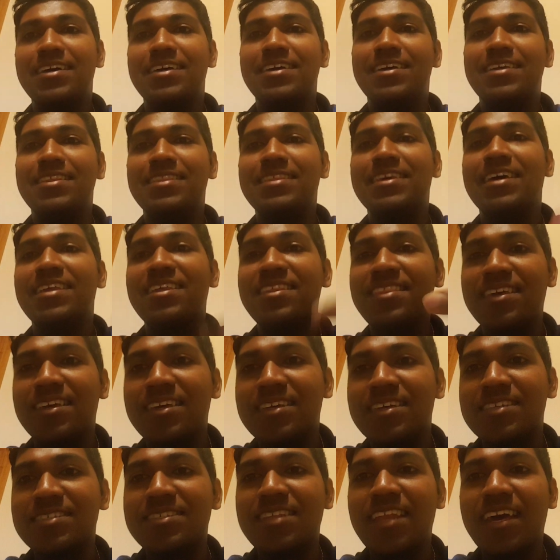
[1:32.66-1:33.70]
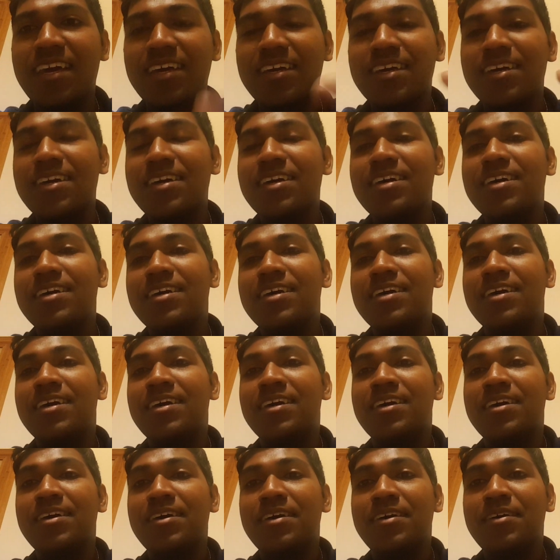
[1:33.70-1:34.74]
The other thing is, like,
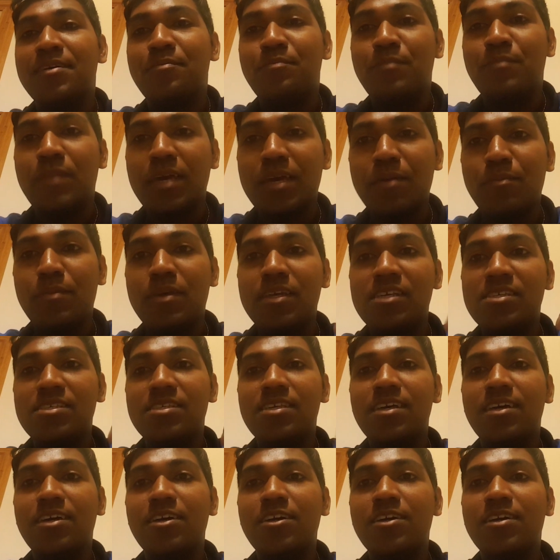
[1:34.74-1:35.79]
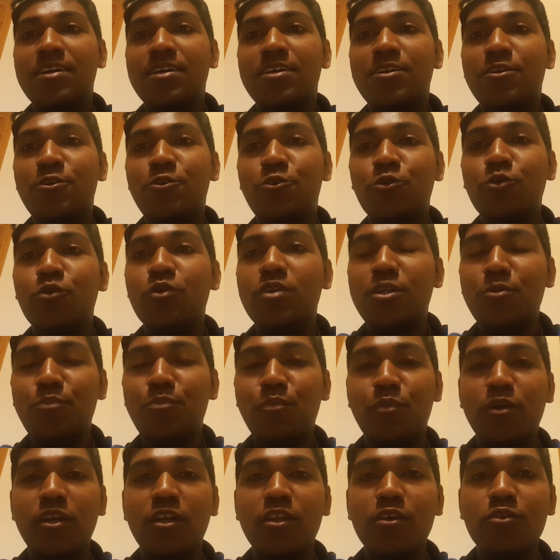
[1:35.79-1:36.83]
babies don't
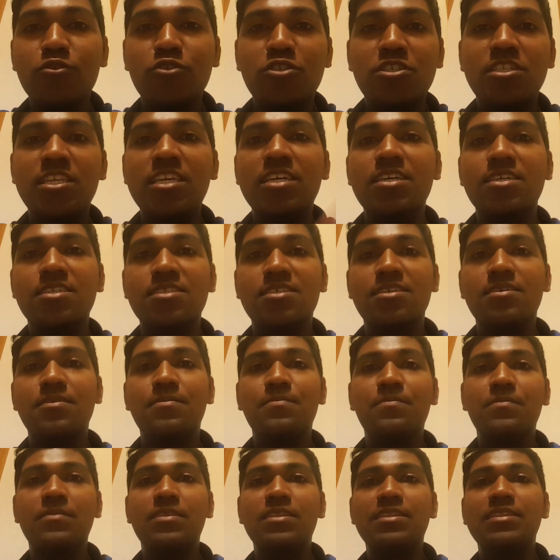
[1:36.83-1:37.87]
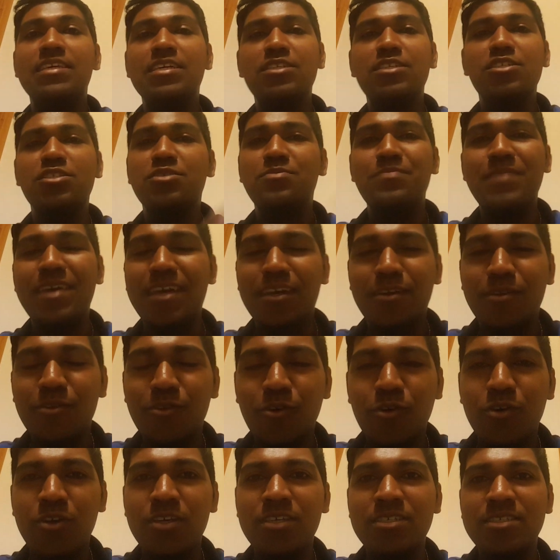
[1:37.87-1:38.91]
produce tears. They just make
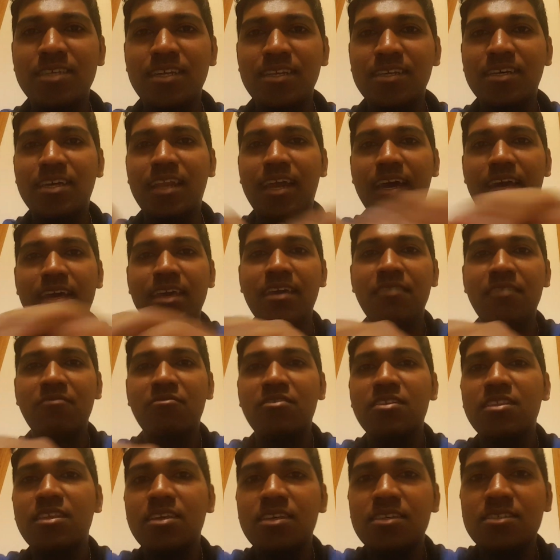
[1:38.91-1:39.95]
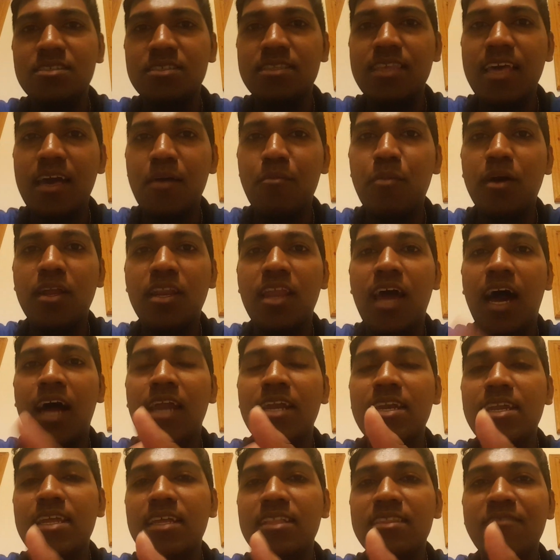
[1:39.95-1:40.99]
noise and cry, everything is there, but
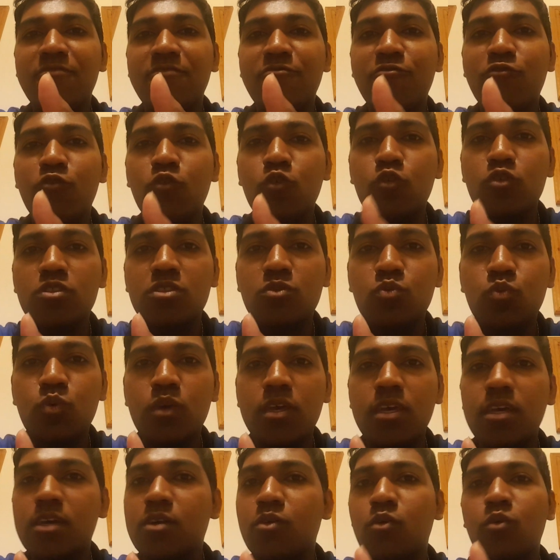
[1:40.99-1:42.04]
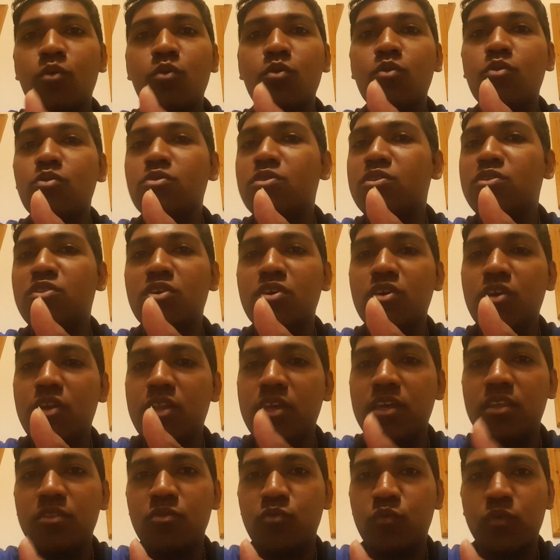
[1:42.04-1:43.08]
until the 4th week or
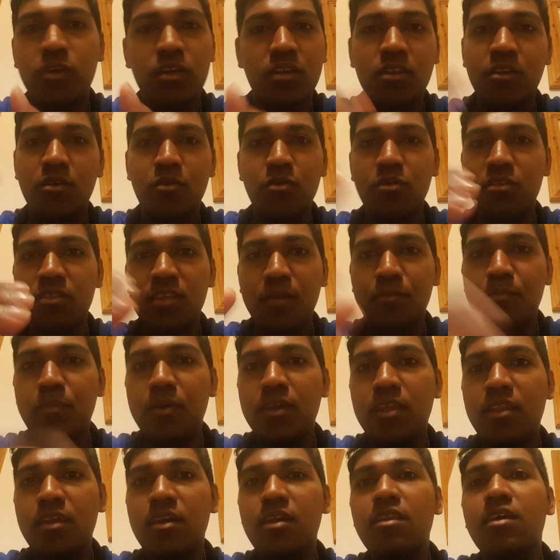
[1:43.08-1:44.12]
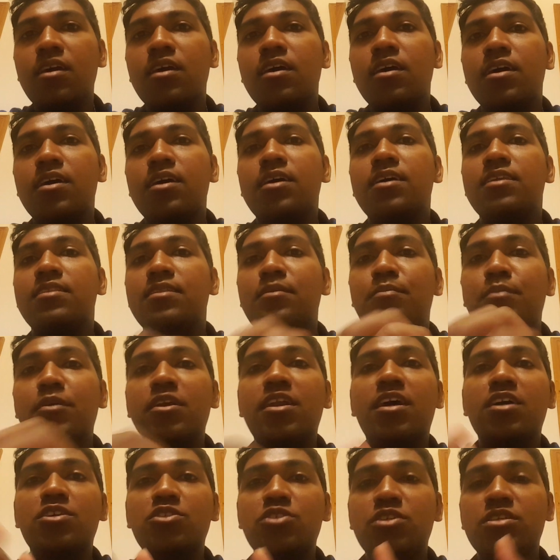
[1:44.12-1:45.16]
13th week, during that period, the
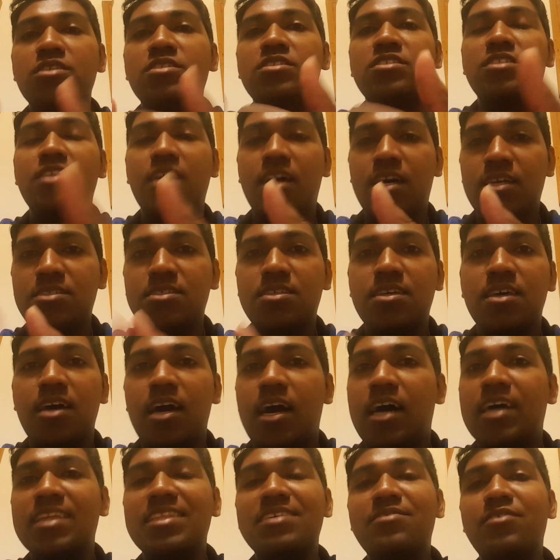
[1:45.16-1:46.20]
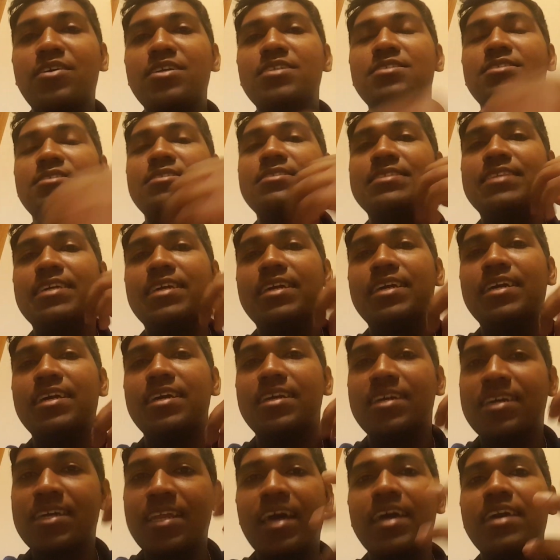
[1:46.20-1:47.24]
production starts. Otherwise they
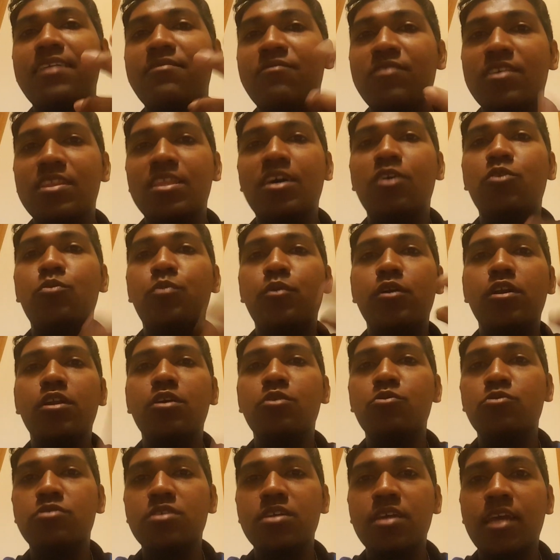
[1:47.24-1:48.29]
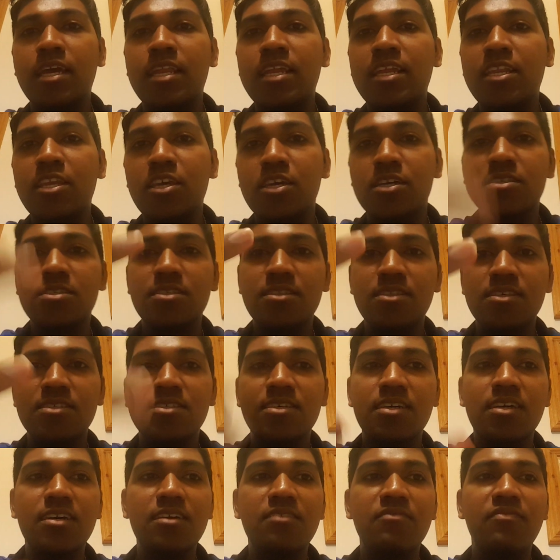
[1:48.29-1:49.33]
cry without producing any tears. The
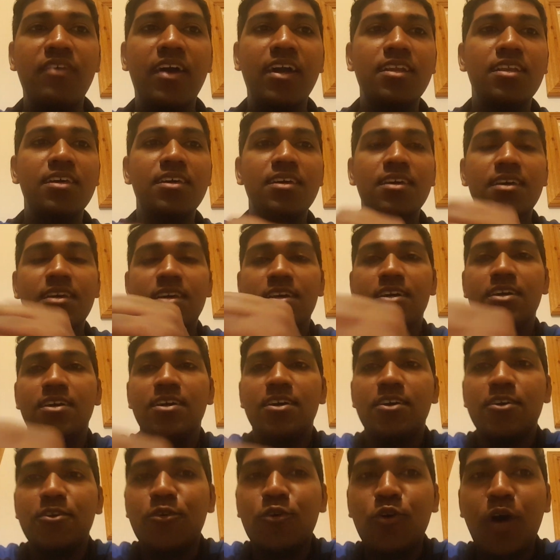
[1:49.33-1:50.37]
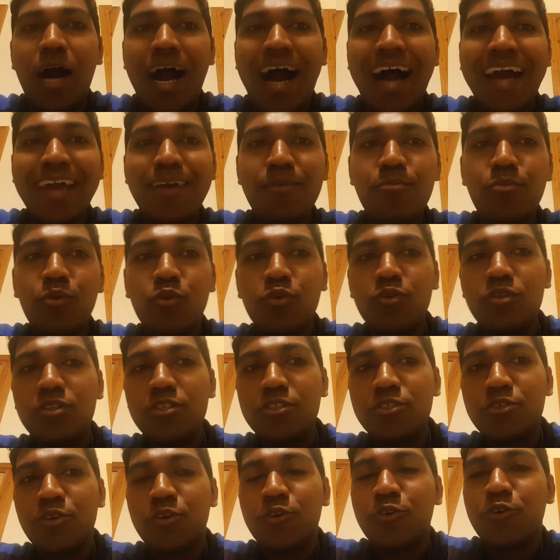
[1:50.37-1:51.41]
second fact, your
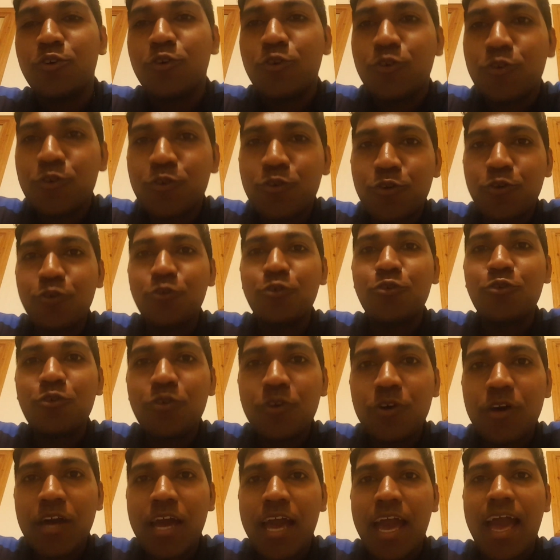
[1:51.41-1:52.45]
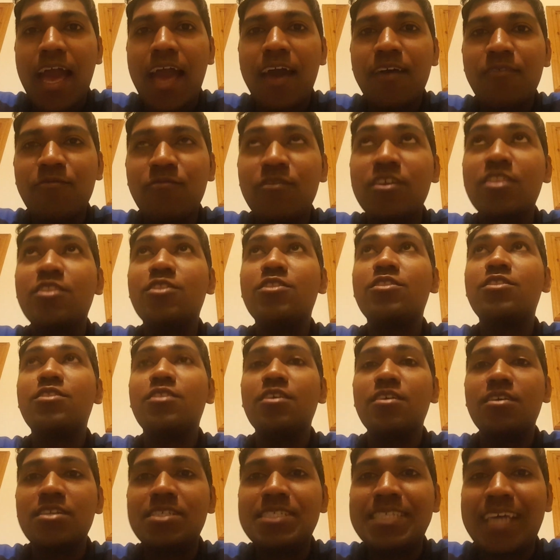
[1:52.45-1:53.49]
eyeballs grow with
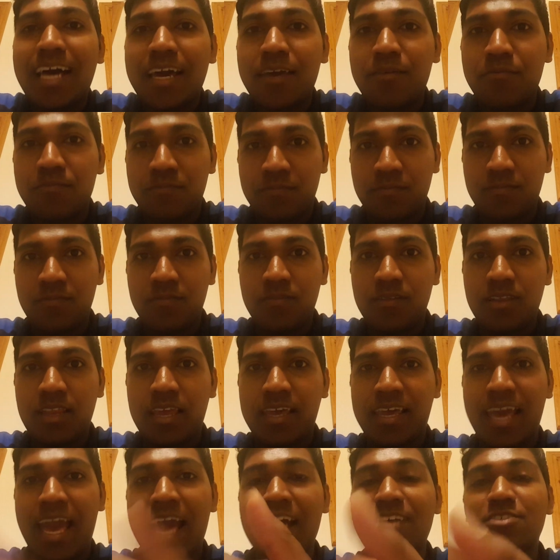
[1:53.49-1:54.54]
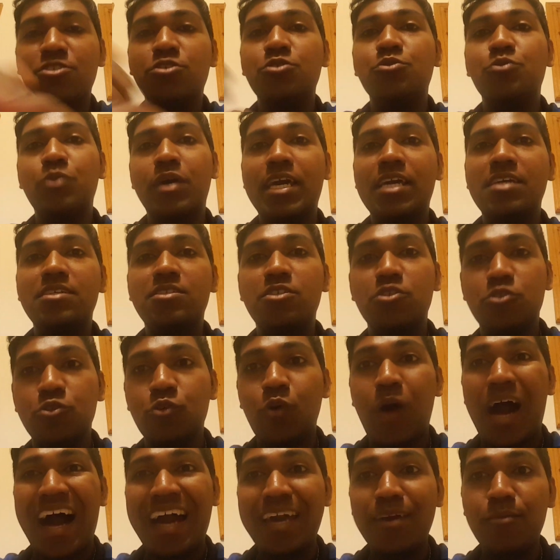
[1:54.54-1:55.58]
time. Like, as you age,
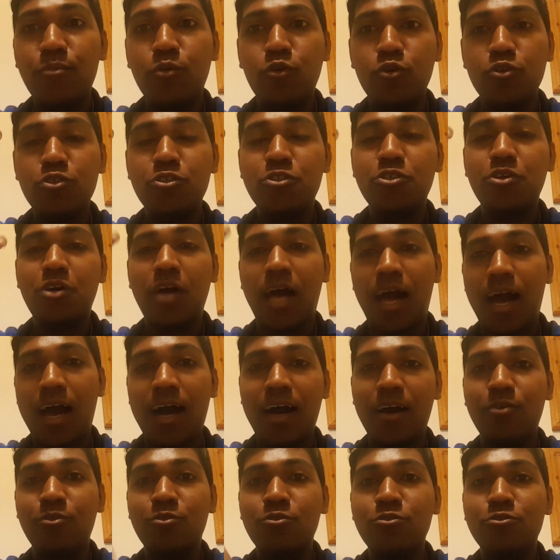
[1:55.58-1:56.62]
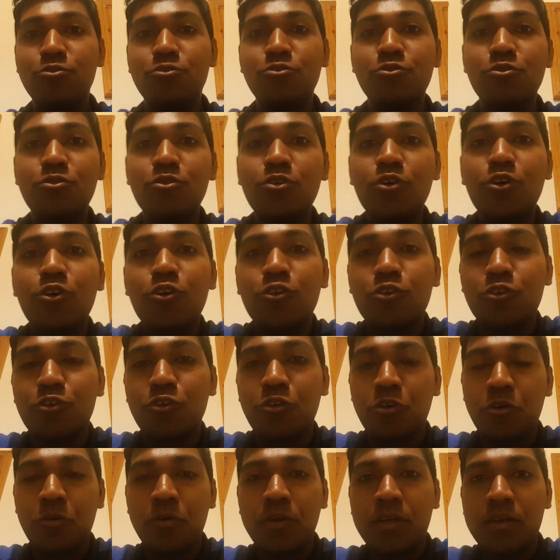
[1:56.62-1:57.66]
your eyeballs are also
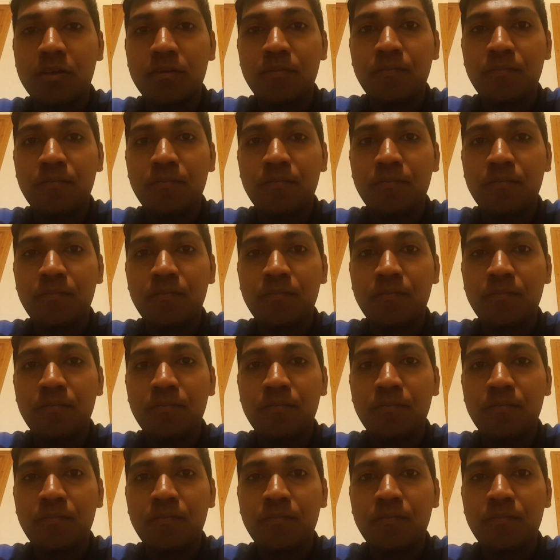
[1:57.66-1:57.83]
growing.